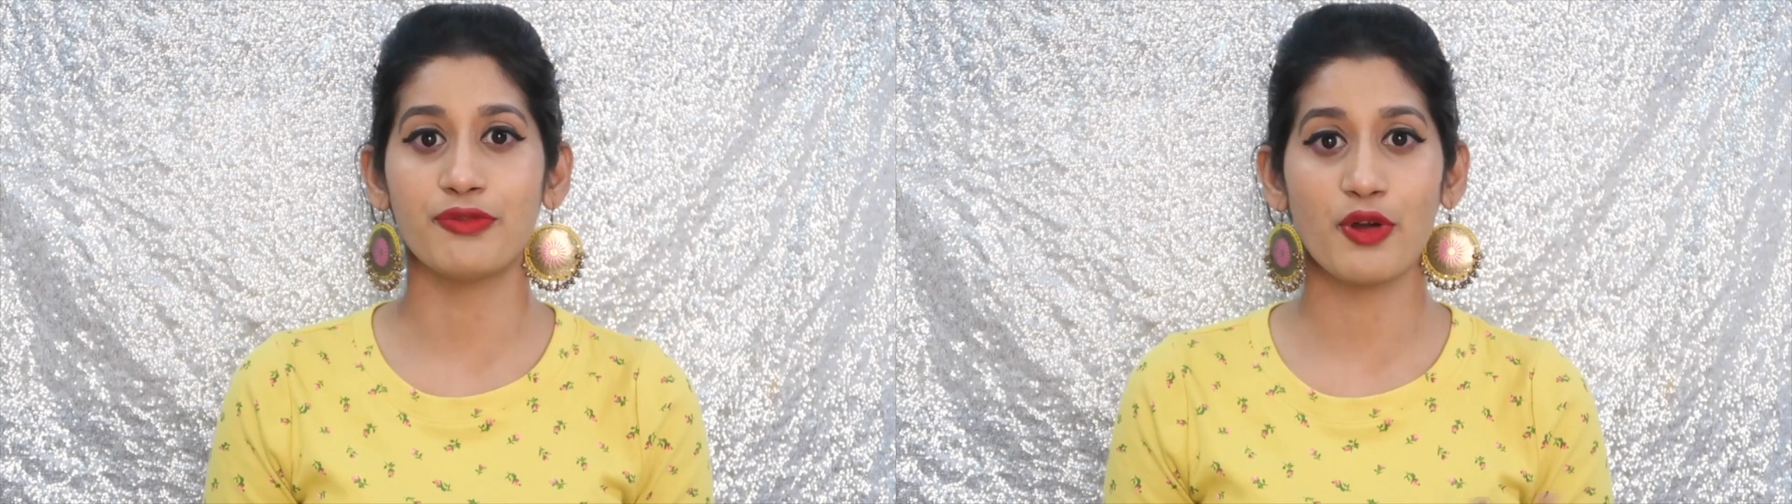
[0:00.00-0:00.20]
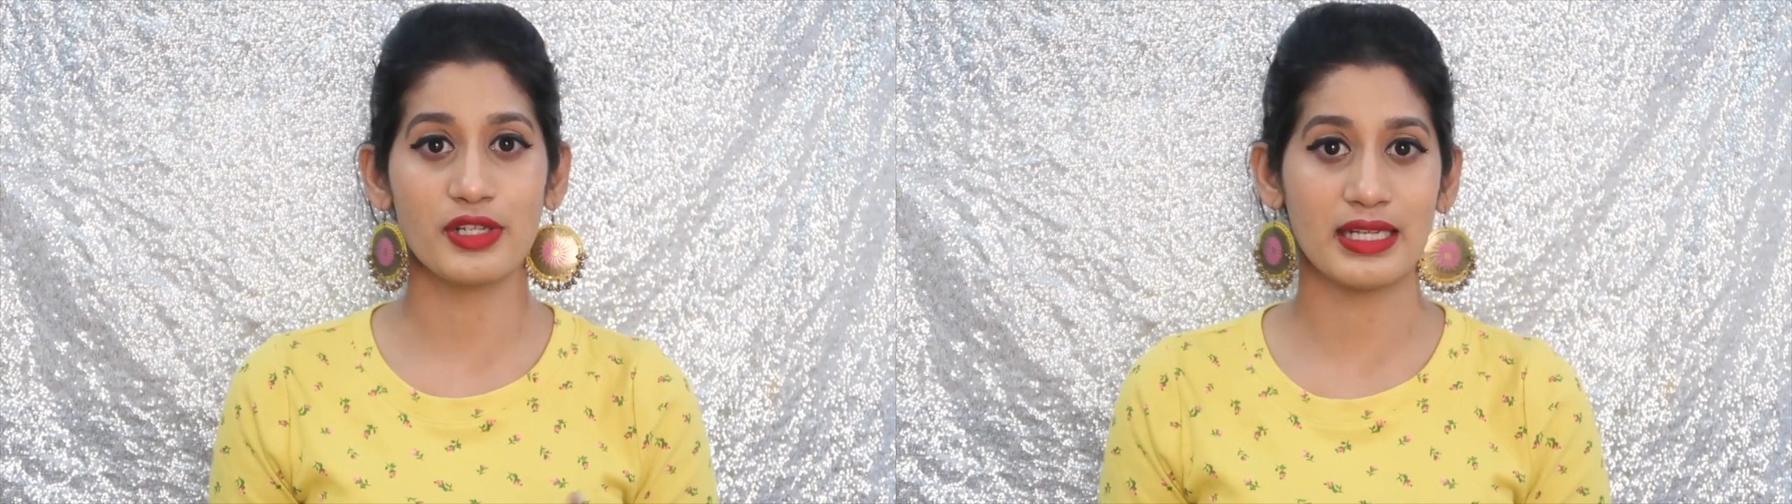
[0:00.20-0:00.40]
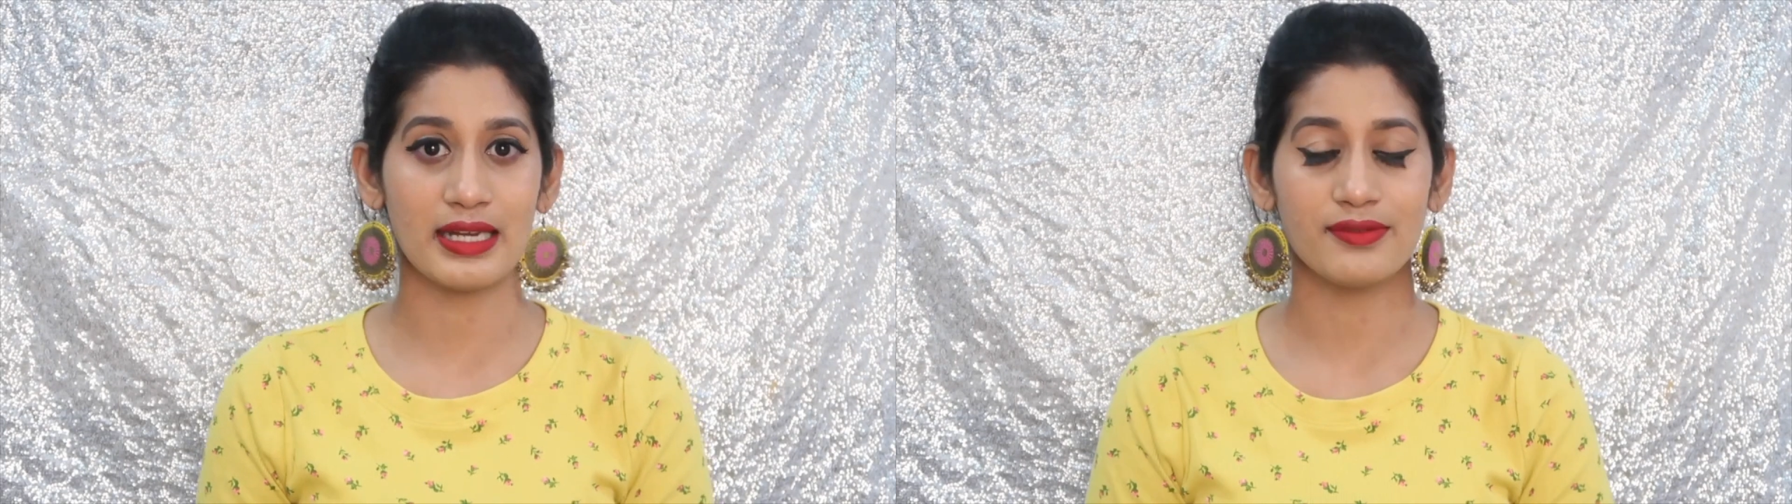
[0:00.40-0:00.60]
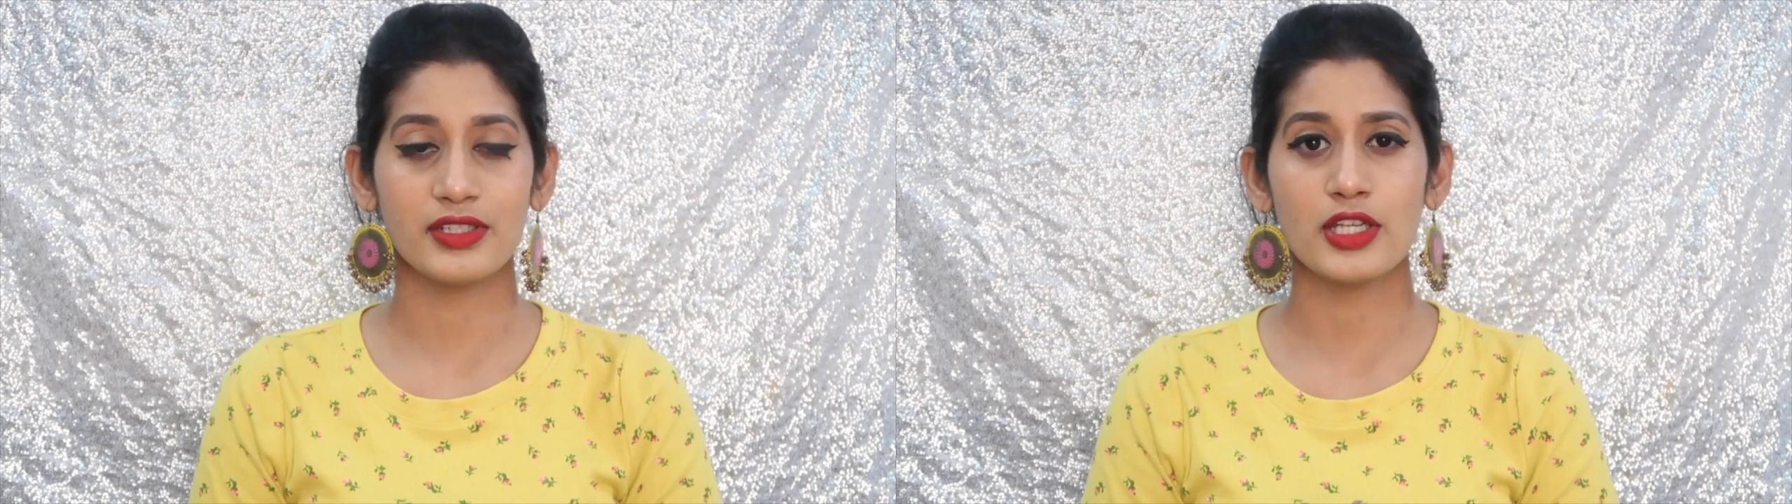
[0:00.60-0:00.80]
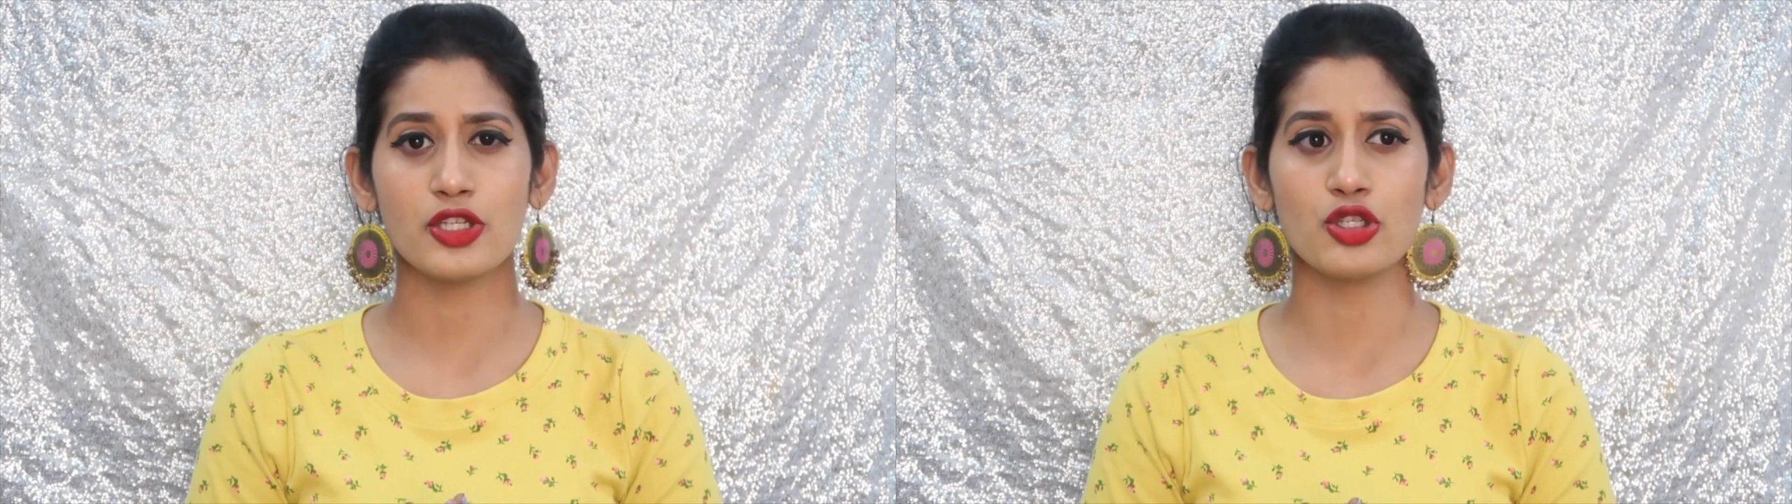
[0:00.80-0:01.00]
for
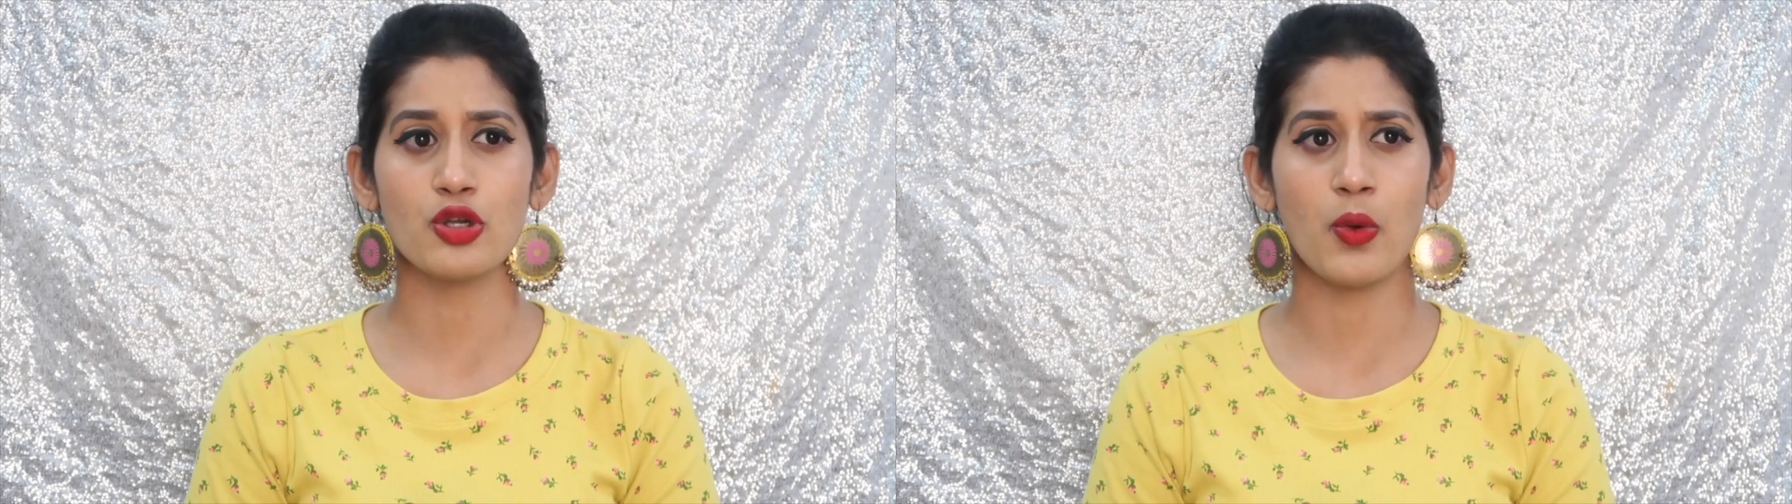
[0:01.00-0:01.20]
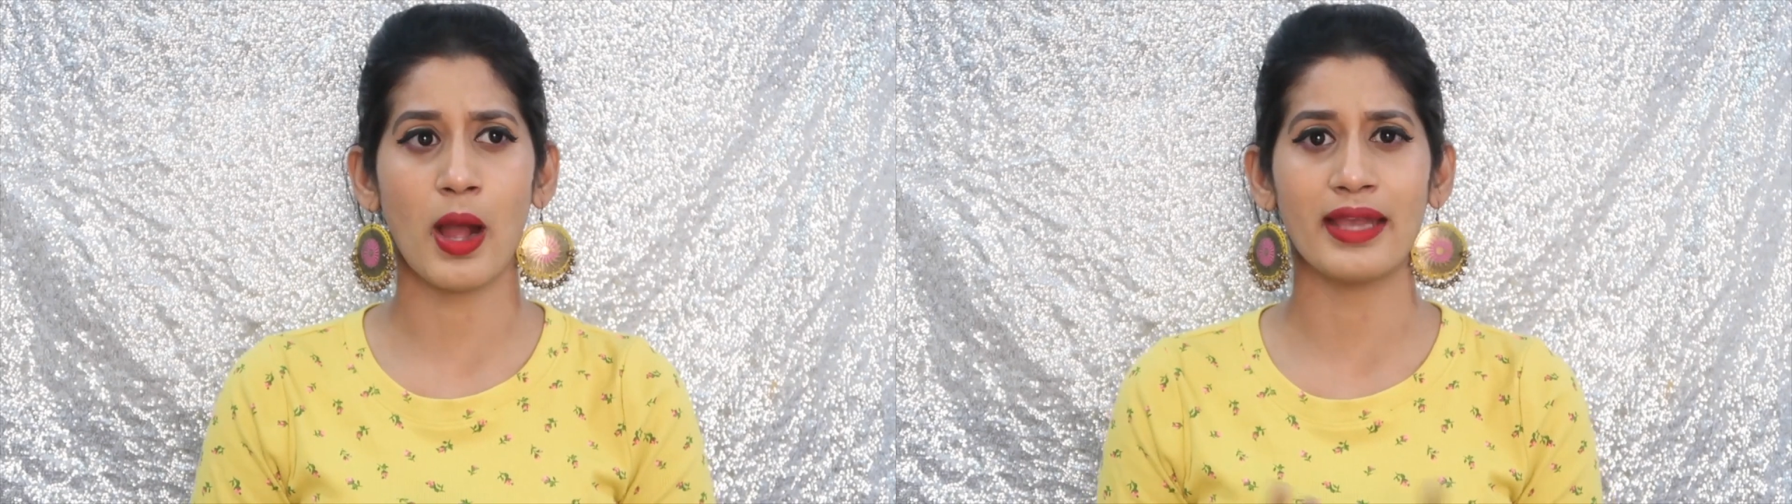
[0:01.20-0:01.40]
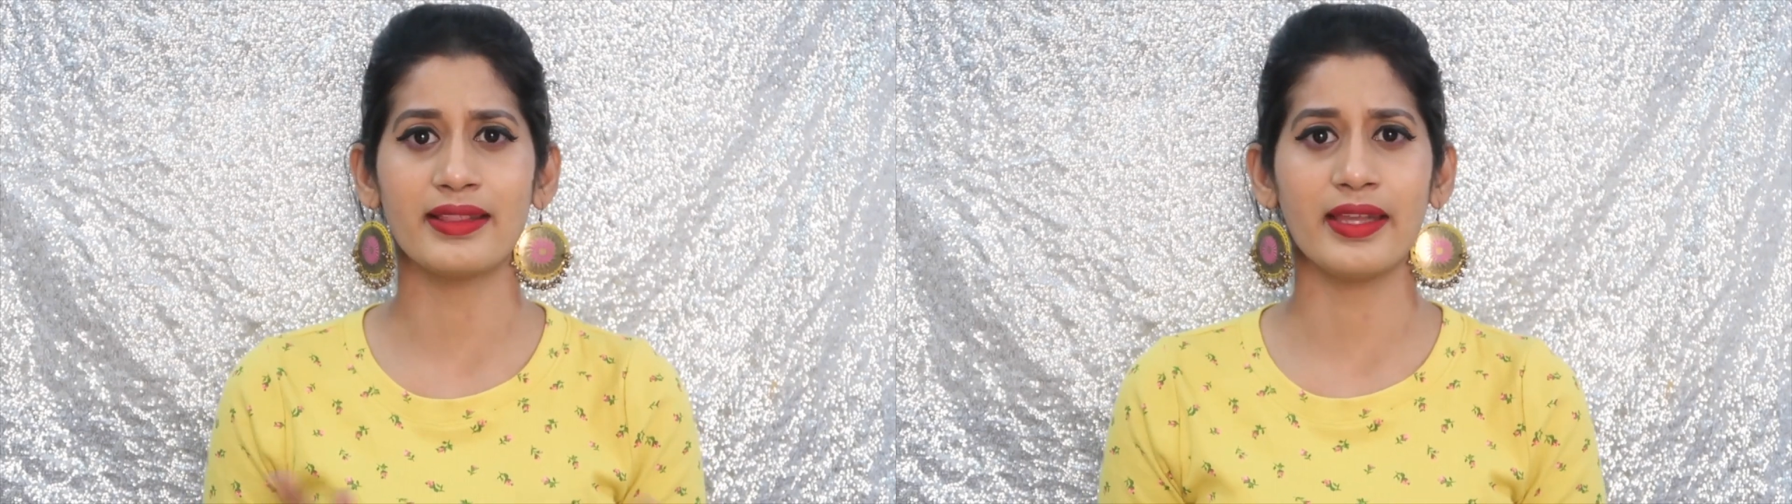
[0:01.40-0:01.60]
delivery. So I